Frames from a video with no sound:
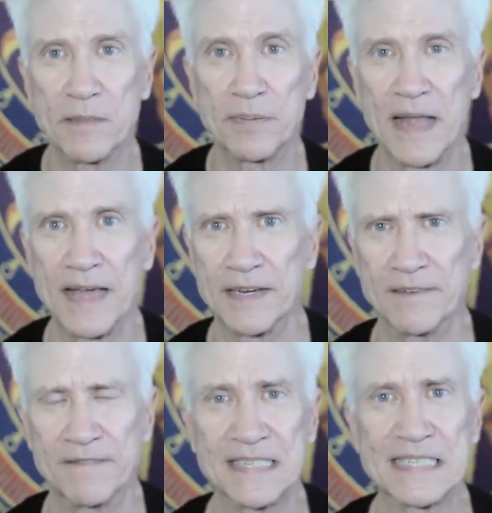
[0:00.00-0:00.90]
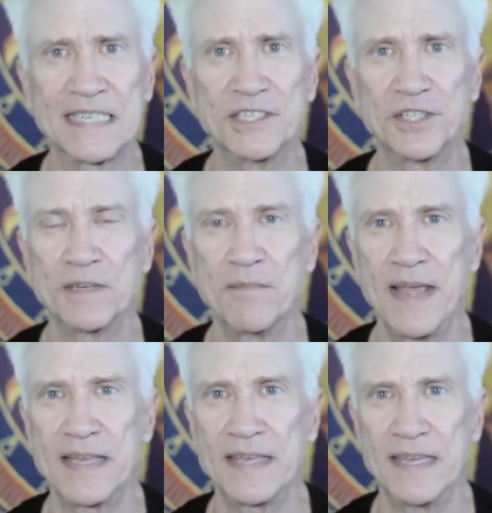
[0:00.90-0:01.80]
the planet of
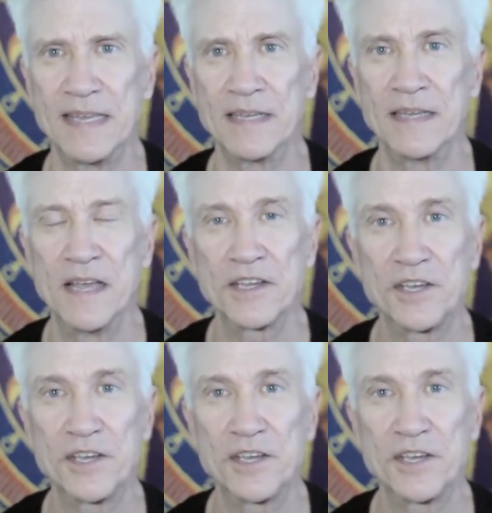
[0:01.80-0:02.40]
decision-making,